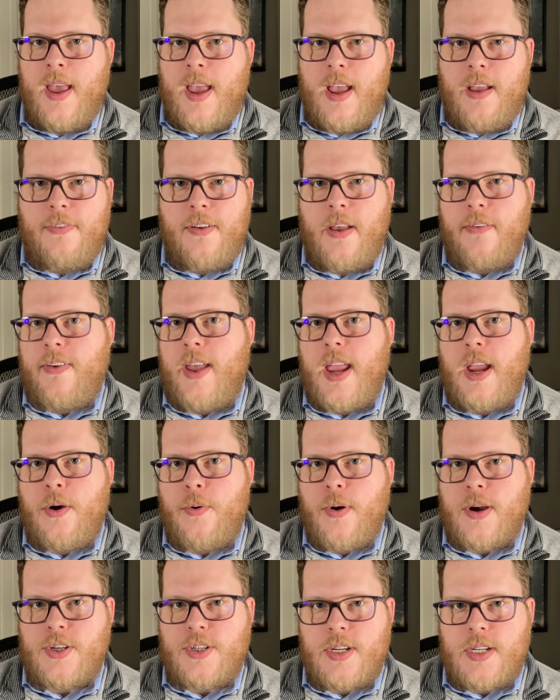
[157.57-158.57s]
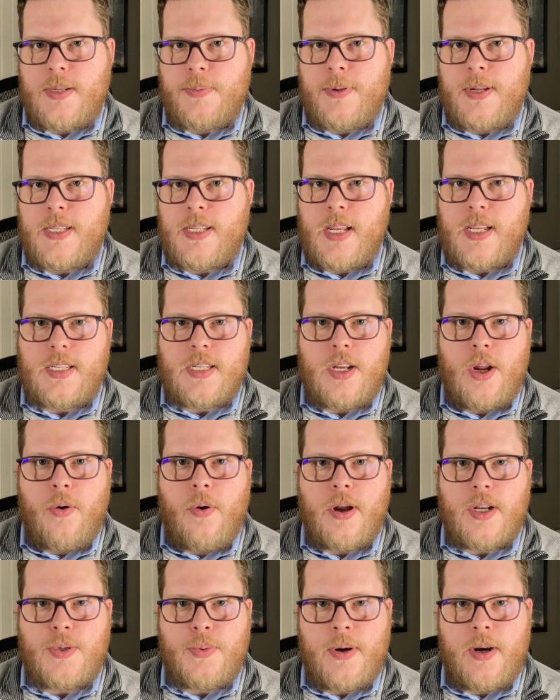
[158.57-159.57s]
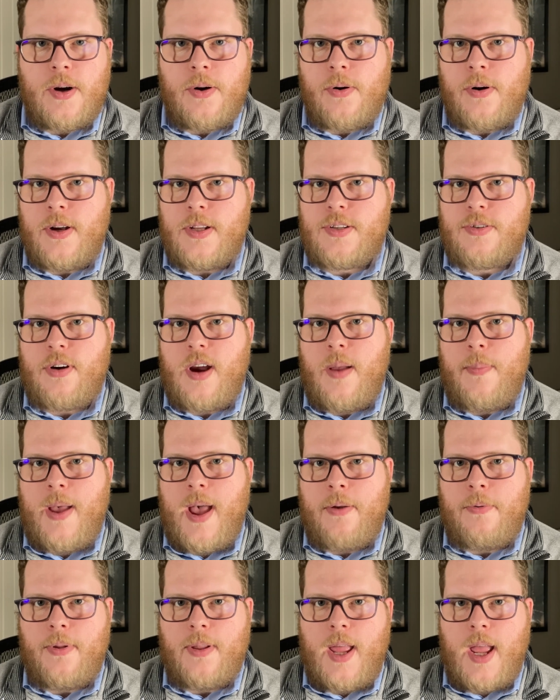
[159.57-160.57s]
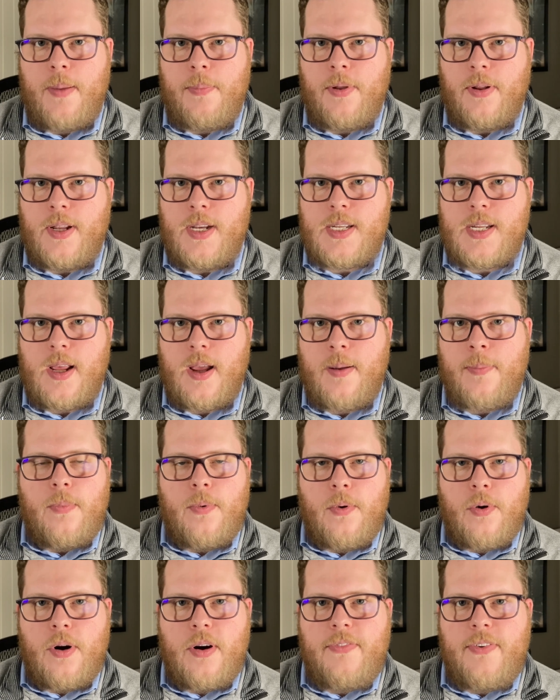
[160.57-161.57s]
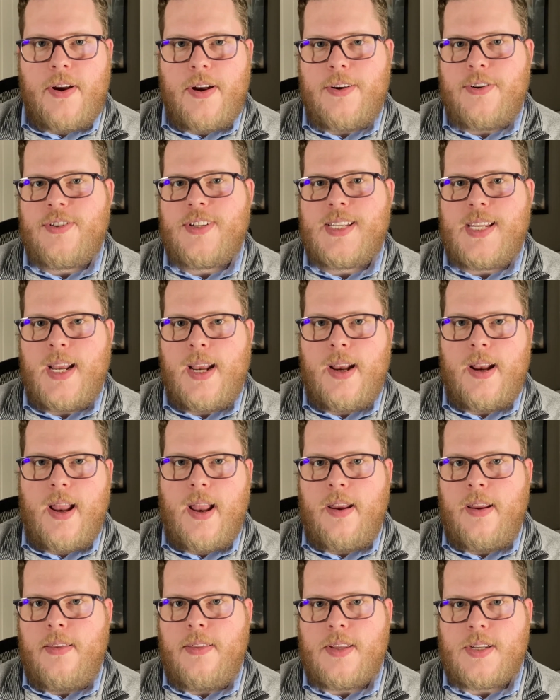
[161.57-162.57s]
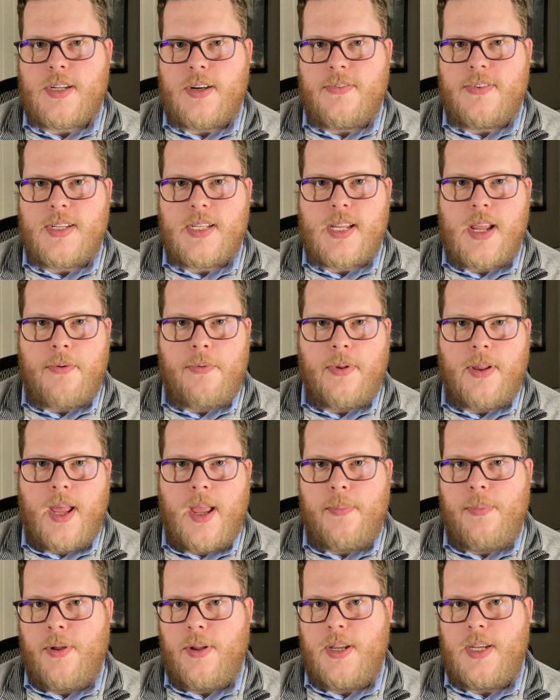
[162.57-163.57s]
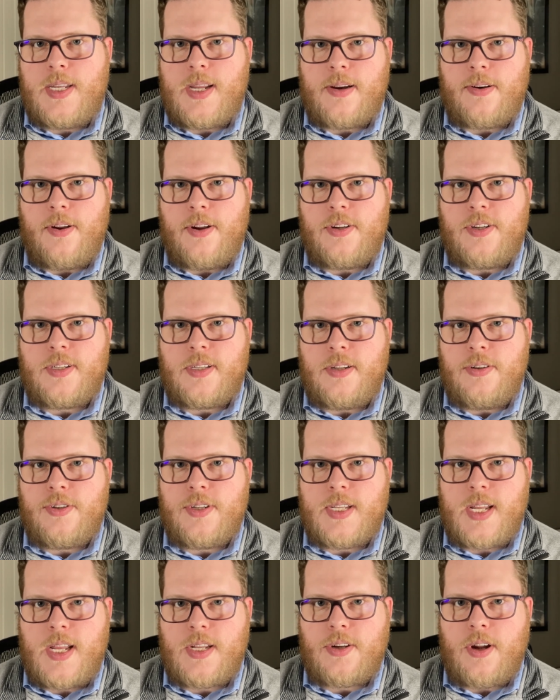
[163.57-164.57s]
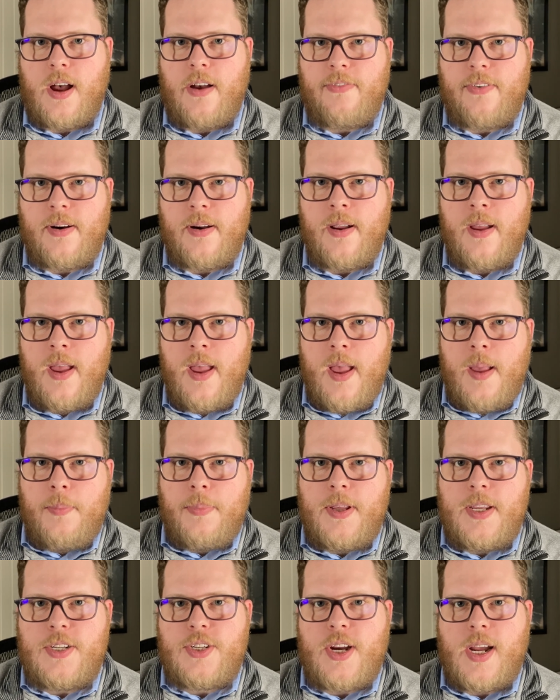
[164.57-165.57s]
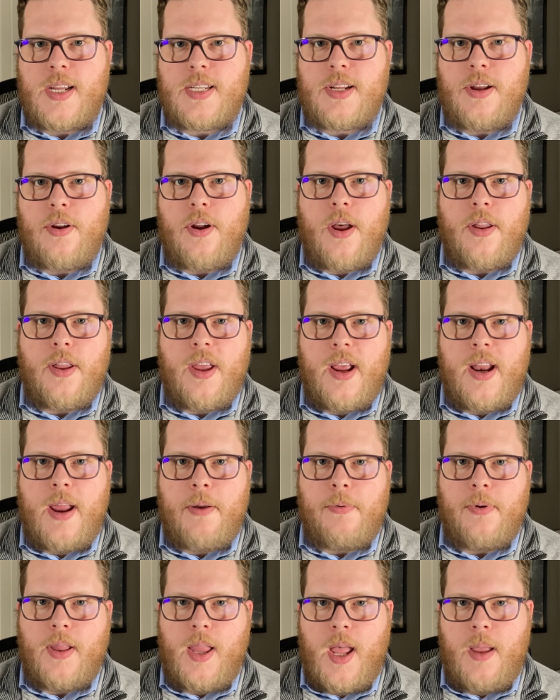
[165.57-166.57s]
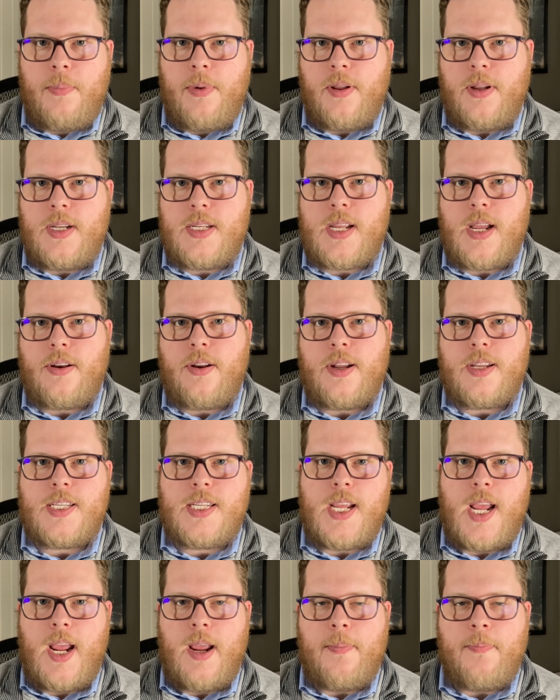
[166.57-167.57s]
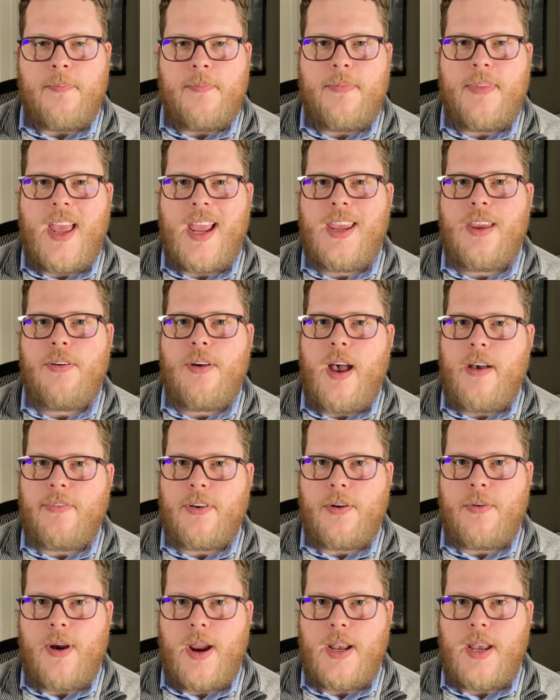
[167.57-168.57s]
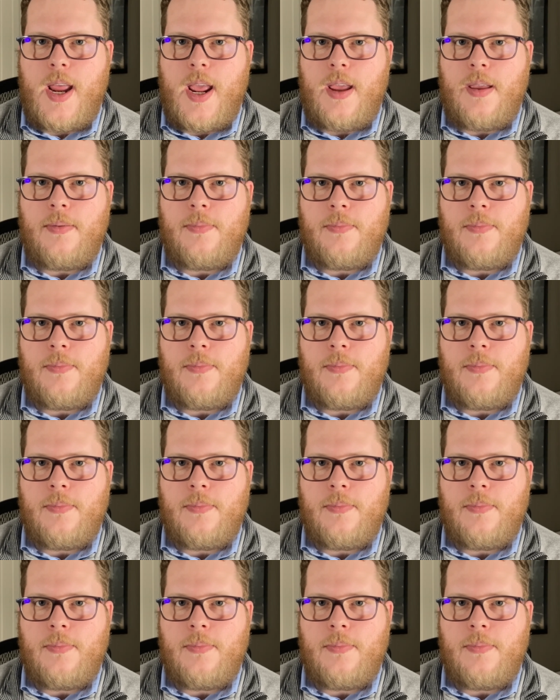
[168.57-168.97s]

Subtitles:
If you have any questions, please let us know on Twitter or Instagram at ReliabilityTech. Or if you're interested in any of the services that Reliability Technology Solutions has to offer, please check us out online at reliabilitytech.ca. Thank you. Have a great day.